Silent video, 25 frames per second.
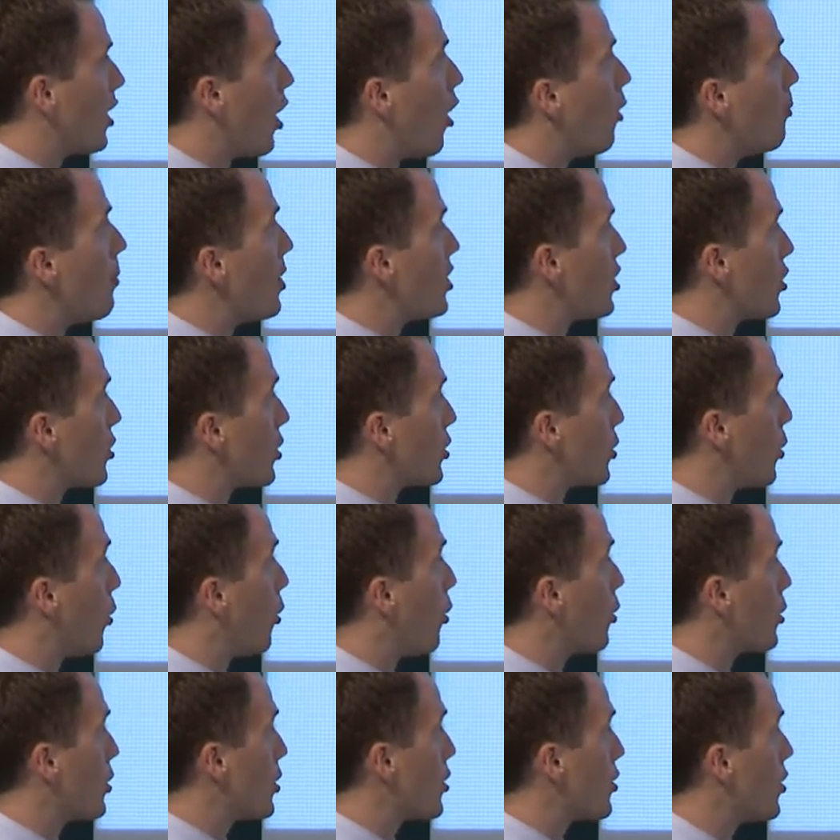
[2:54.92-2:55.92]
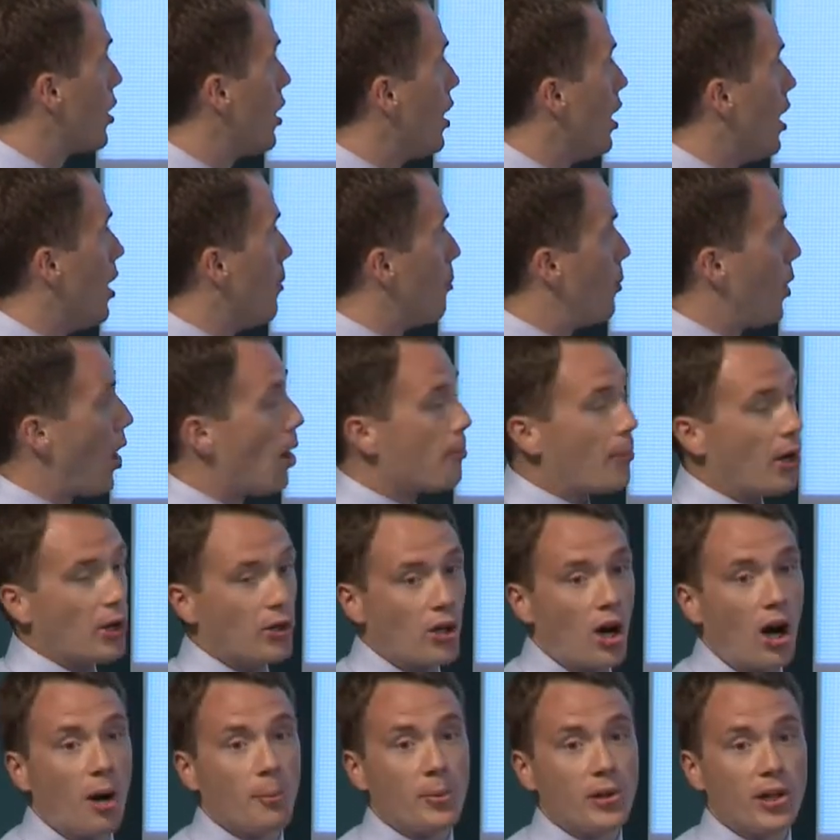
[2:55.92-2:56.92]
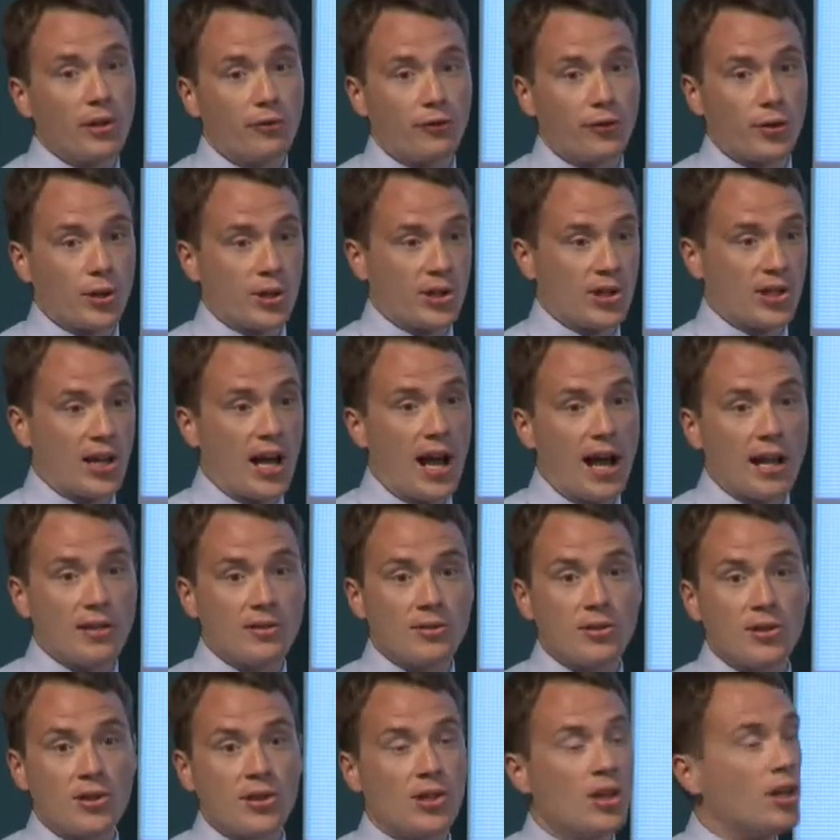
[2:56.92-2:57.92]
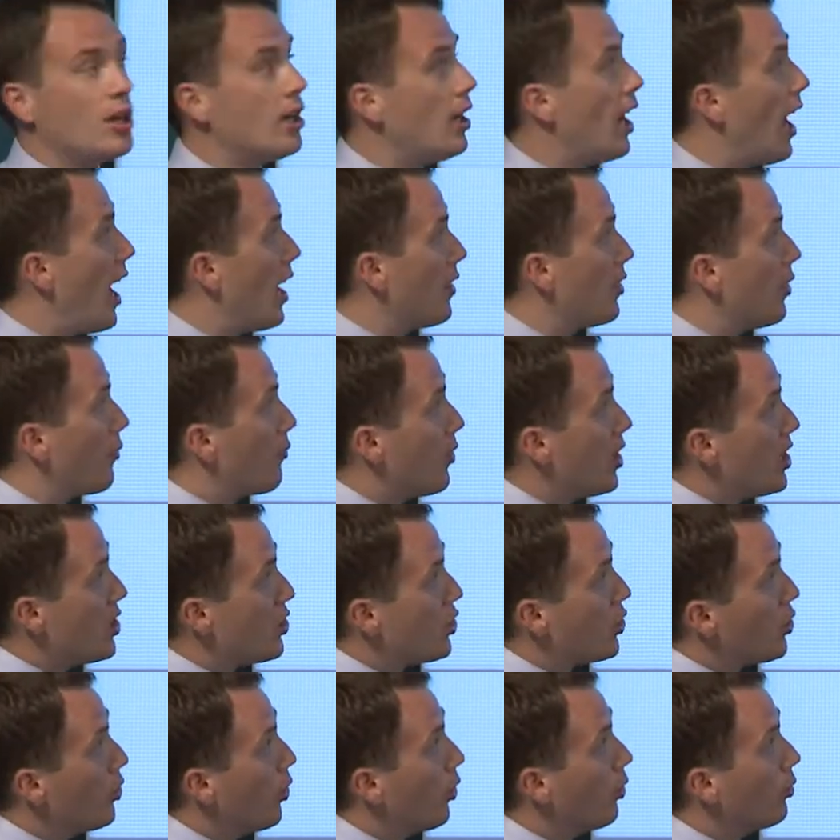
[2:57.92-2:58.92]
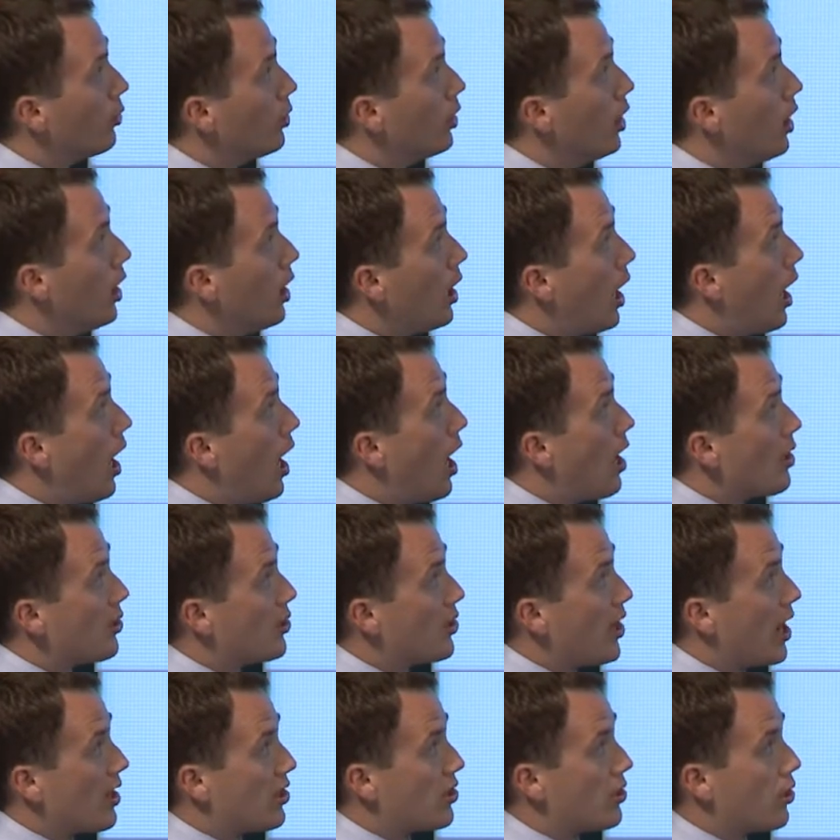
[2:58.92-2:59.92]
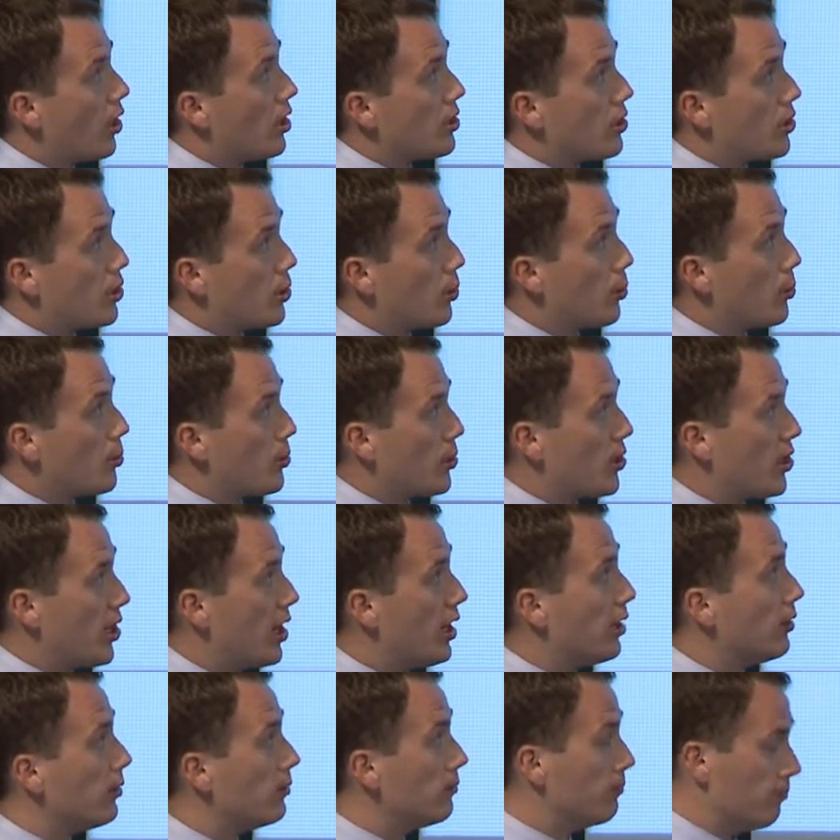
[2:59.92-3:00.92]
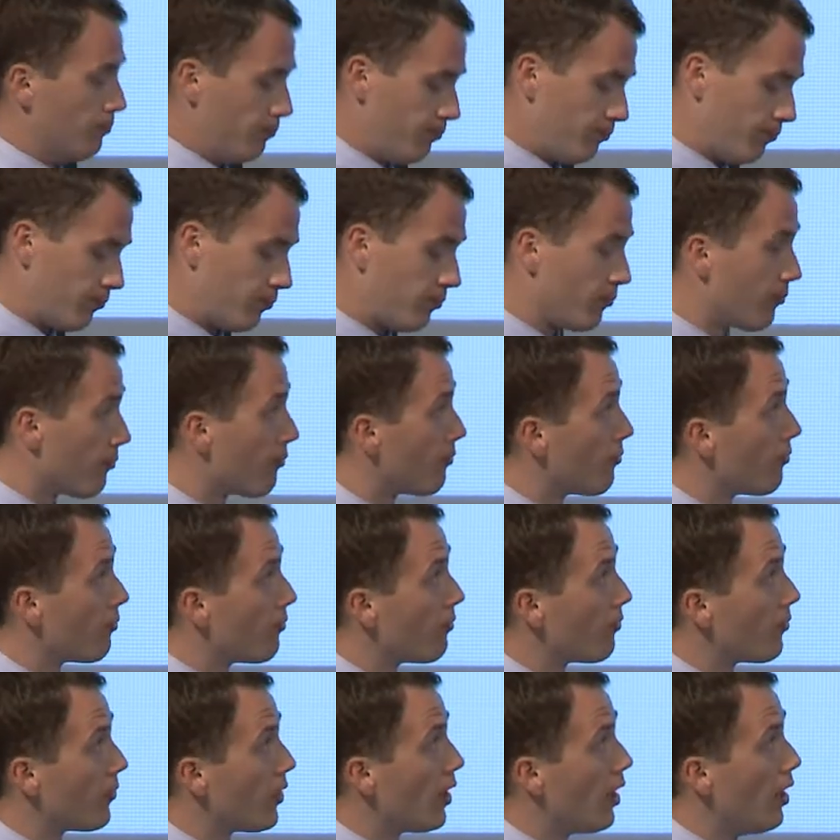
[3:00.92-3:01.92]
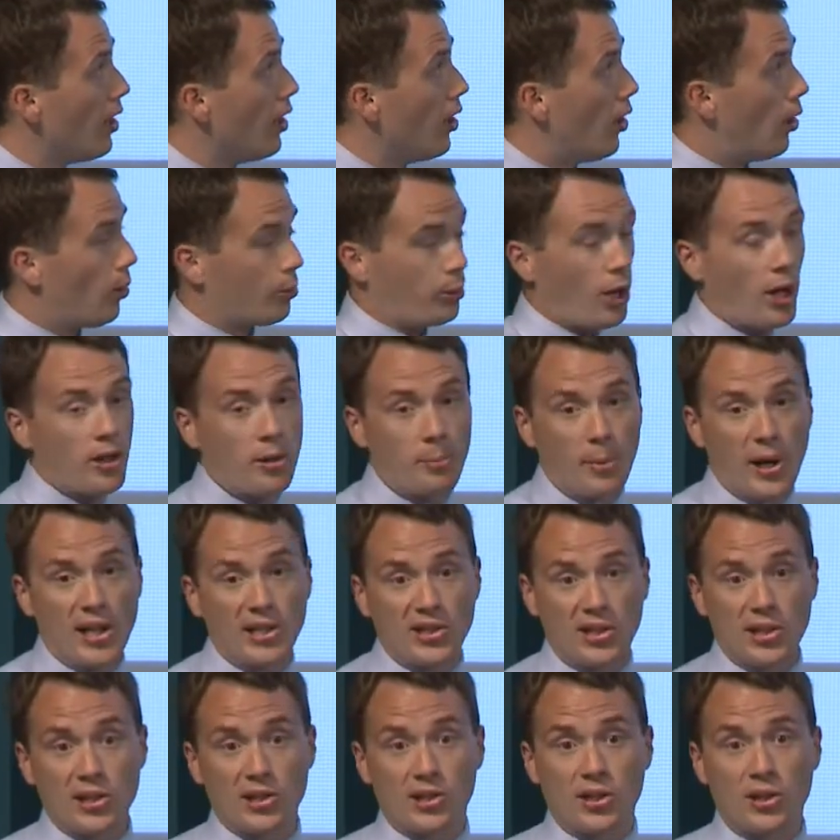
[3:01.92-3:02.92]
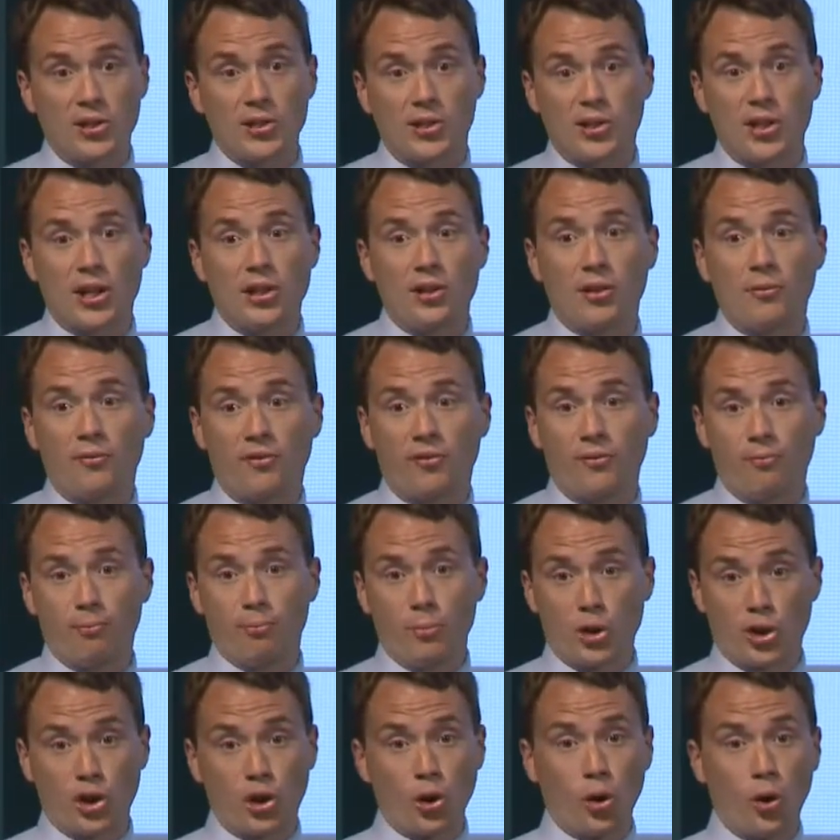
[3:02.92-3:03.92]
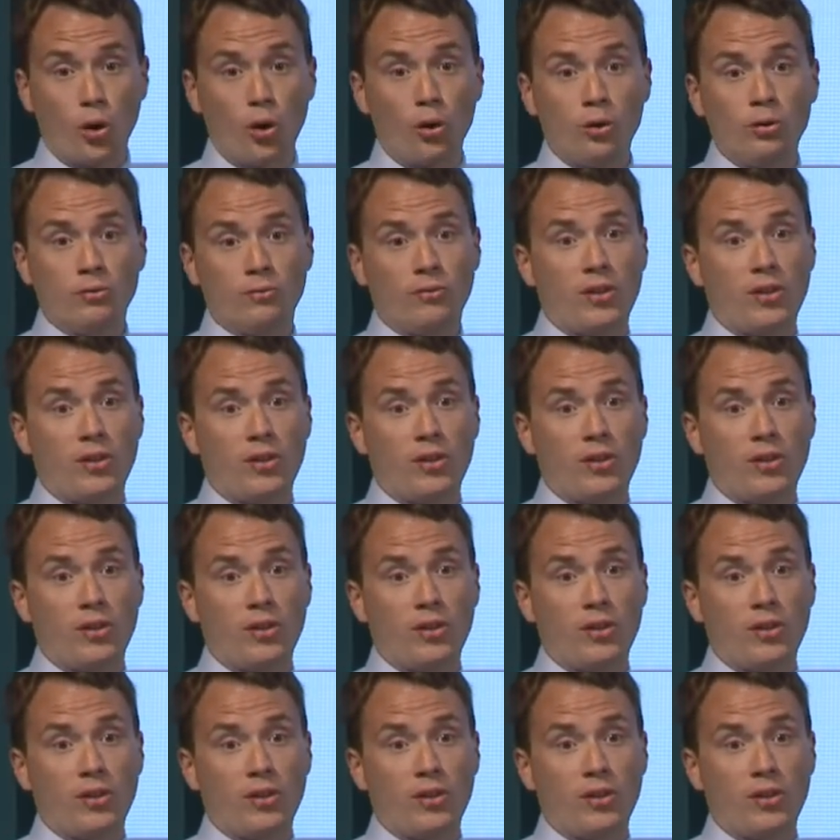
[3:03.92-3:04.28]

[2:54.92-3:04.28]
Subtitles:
coal measure source, Permo-Carboniferous sands, and the regional Zechstein salt seal. Although the basin is considered mature,